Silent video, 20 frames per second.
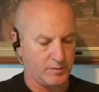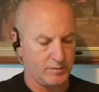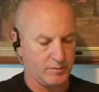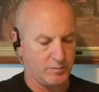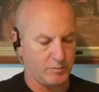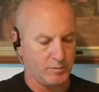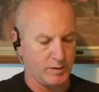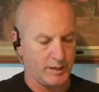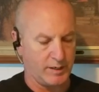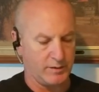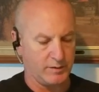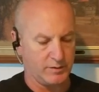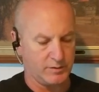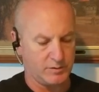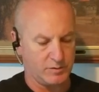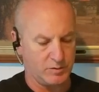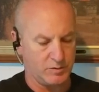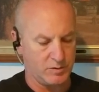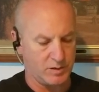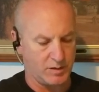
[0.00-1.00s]
regular
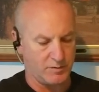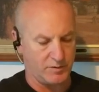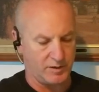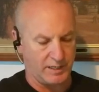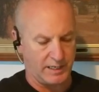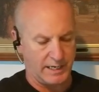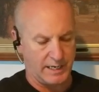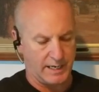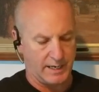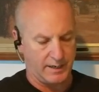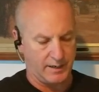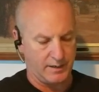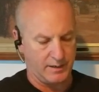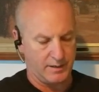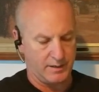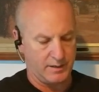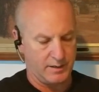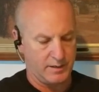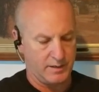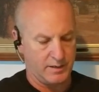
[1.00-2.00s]
screwdriver yet.
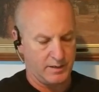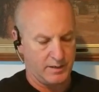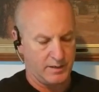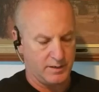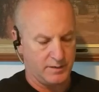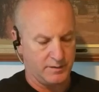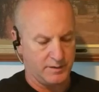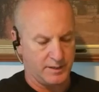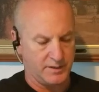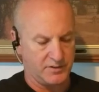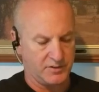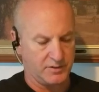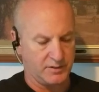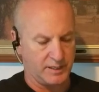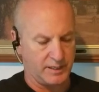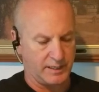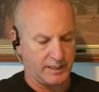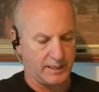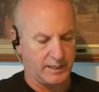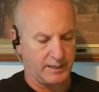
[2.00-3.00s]
Not until I
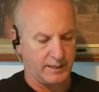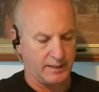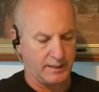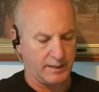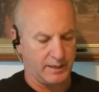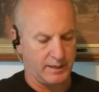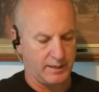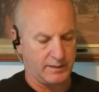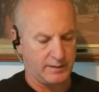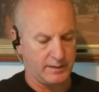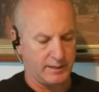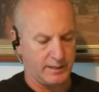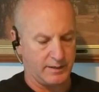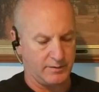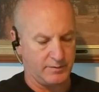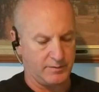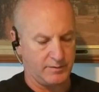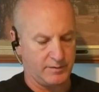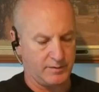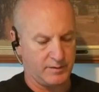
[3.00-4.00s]
get it locked
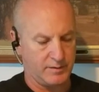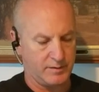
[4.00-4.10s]
down.